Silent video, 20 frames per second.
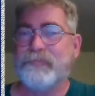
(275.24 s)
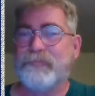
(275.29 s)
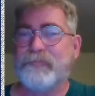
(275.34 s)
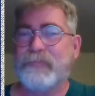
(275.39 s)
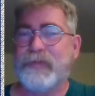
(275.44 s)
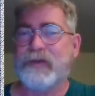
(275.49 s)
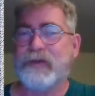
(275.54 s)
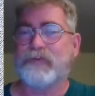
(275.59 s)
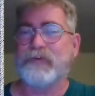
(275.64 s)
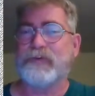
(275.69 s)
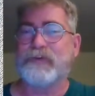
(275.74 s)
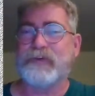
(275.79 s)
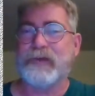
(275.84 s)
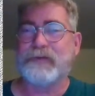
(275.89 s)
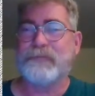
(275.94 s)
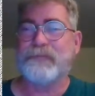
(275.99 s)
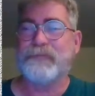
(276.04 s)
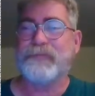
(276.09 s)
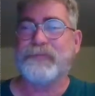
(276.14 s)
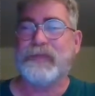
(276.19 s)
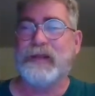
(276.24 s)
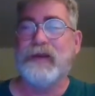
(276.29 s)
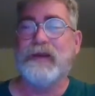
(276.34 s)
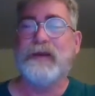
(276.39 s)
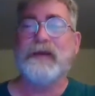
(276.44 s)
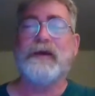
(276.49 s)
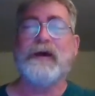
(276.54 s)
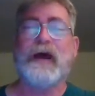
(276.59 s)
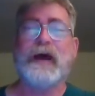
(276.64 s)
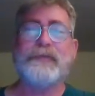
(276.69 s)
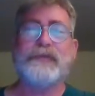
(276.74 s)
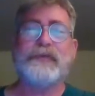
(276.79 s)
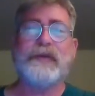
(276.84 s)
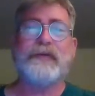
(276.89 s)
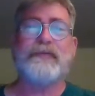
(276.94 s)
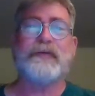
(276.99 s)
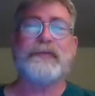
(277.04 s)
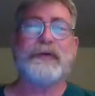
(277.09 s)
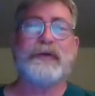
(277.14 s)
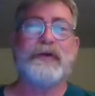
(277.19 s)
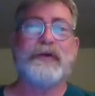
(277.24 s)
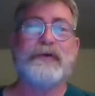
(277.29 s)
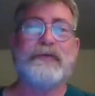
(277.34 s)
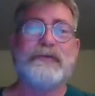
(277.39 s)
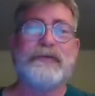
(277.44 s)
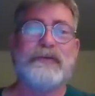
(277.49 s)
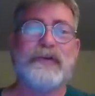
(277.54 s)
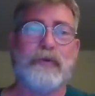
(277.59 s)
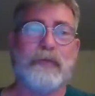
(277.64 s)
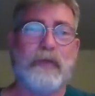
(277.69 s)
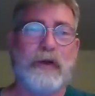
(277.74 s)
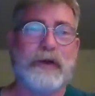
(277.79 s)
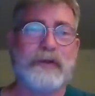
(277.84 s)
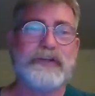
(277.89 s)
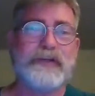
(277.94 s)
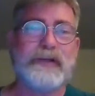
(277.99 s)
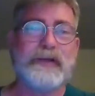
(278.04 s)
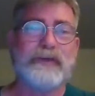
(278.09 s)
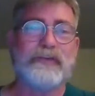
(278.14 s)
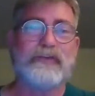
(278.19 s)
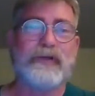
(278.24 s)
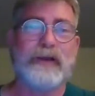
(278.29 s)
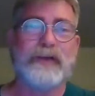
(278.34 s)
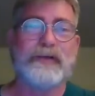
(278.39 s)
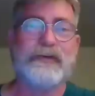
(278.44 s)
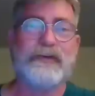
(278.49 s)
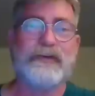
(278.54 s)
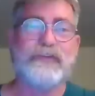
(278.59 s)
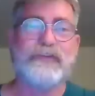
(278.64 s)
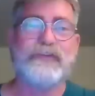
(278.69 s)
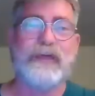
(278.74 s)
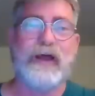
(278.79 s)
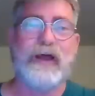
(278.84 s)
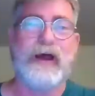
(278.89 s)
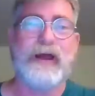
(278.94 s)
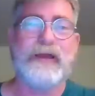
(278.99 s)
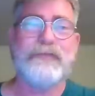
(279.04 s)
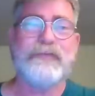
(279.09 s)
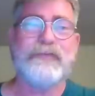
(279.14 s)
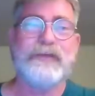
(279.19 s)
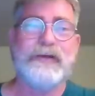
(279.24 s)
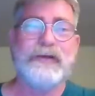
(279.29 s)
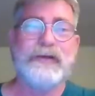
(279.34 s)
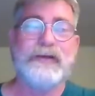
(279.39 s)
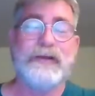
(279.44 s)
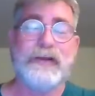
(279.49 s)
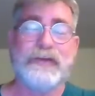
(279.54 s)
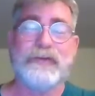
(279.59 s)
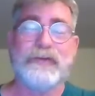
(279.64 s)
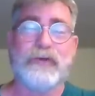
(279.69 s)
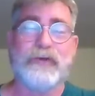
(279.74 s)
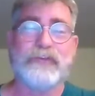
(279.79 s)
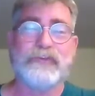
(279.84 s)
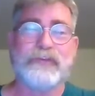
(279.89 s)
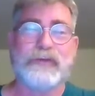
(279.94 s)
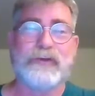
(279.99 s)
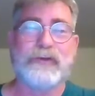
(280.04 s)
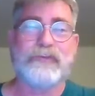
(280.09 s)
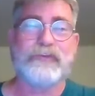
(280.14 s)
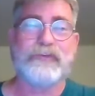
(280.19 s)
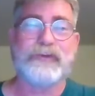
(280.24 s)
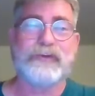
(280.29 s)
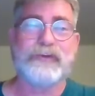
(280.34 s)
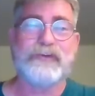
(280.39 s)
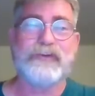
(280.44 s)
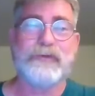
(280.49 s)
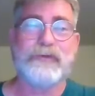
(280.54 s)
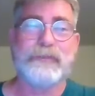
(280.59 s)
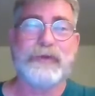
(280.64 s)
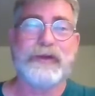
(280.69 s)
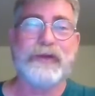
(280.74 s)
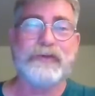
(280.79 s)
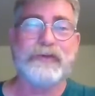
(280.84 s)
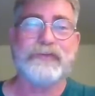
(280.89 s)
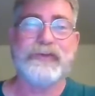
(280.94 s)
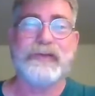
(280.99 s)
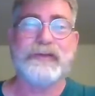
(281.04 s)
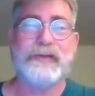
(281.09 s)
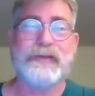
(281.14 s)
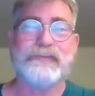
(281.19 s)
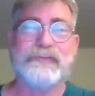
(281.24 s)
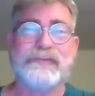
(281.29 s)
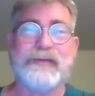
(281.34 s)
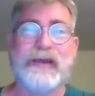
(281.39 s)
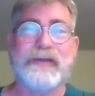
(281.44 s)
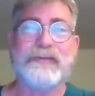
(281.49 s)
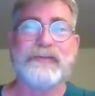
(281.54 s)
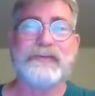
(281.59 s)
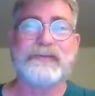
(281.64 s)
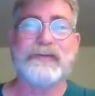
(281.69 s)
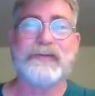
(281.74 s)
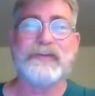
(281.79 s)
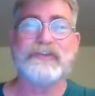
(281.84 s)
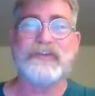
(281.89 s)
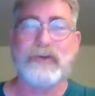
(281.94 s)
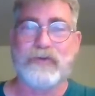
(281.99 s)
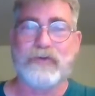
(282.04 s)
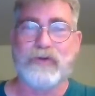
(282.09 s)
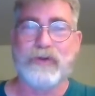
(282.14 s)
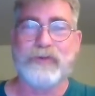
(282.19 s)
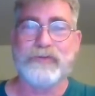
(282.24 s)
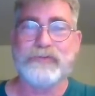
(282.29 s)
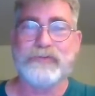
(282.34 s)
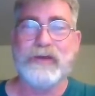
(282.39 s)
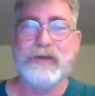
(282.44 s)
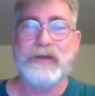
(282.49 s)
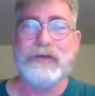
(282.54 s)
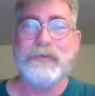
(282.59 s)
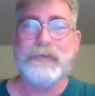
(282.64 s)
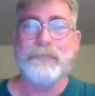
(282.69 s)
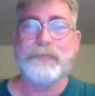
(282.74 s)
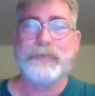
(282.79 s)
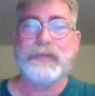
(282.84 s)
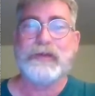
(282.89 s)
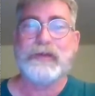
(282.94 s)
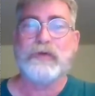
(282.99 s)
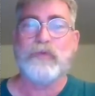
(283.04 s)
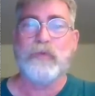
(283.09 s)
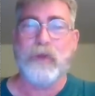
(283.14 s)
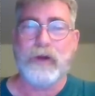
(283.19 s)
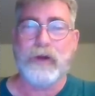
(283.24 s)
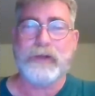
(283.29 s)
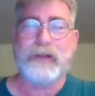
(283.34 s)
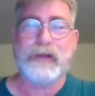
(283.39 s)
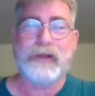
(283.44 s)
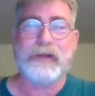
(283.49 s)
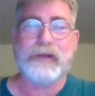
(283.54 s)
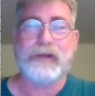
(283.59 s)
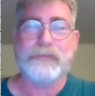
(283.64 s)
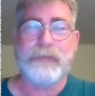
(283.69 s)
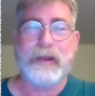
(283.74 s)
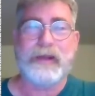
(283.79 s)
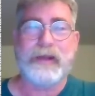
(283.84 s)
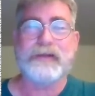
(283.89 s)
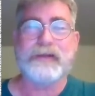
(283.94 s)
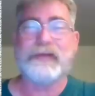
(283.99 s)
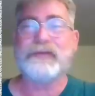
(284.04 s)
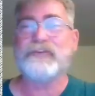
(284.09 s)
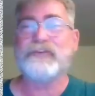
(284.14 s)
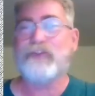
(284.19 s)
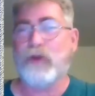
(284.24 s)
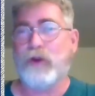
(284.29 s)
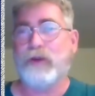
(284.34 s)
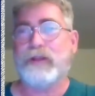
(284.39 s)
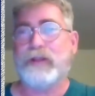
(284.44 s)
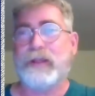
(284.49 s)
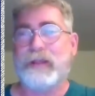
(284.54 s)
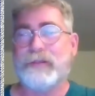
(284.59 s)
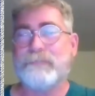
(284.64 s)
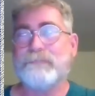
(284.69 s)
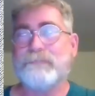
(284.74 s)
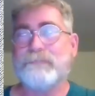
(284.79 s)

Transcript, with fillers: Interesting. I'm Steven Ben-Nun. You're watching Israeli News Live. And it also is interesting, too, because they did say that the general is working a command in Turkey.